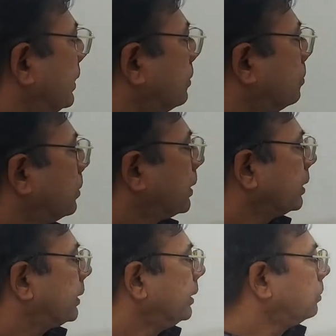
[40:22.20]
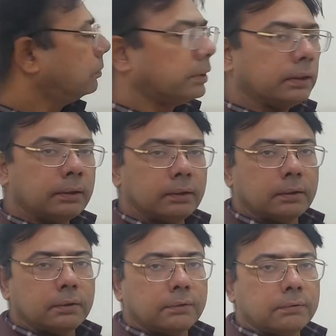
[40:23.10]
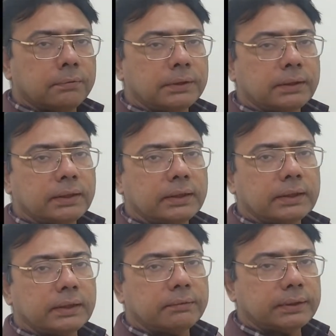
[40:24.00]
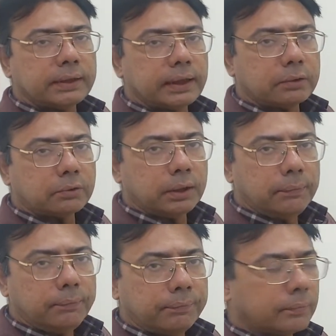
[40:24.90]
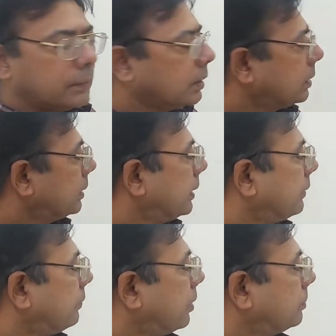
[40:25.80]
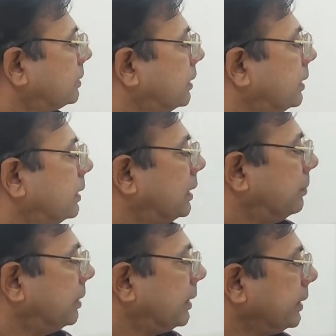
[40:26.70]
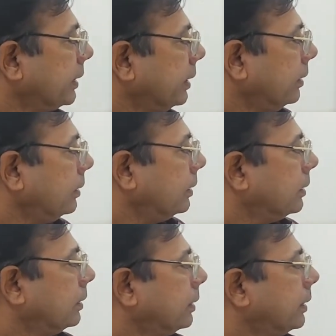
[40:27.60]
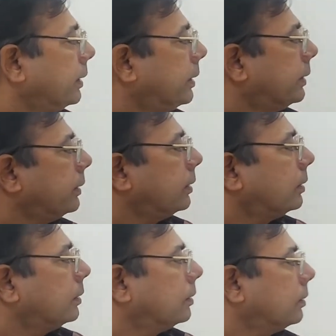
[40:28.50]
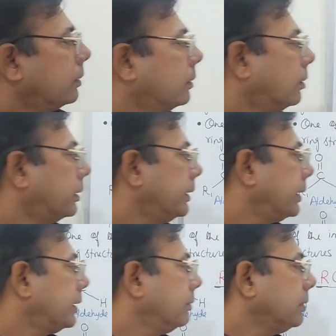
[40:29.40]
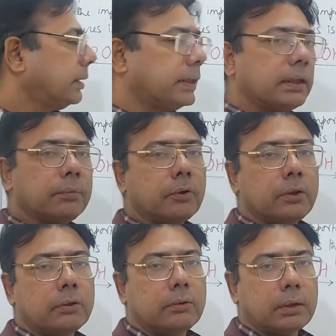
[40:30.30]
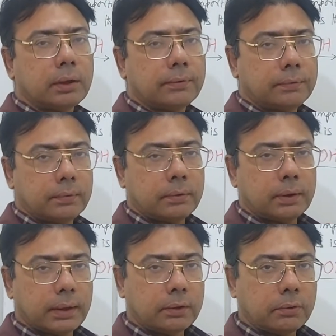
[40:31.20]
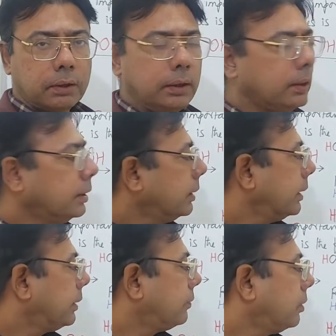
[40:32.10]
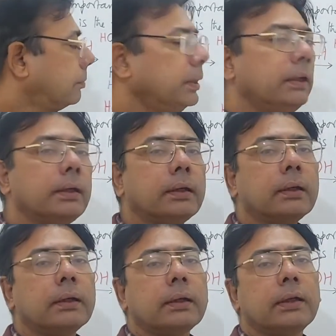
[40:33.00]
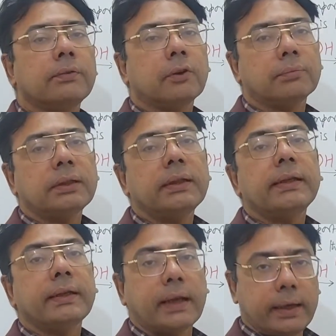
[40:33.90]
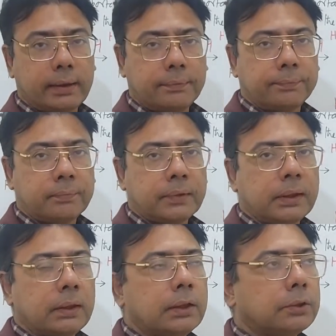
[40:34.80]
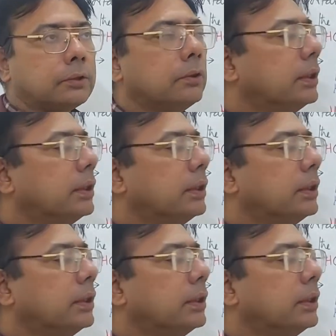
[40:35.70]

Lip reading: a ketone with an alcohol, then it forms a hemiketal, and on reacting with another molecule of alcohol, it forms a ketal. So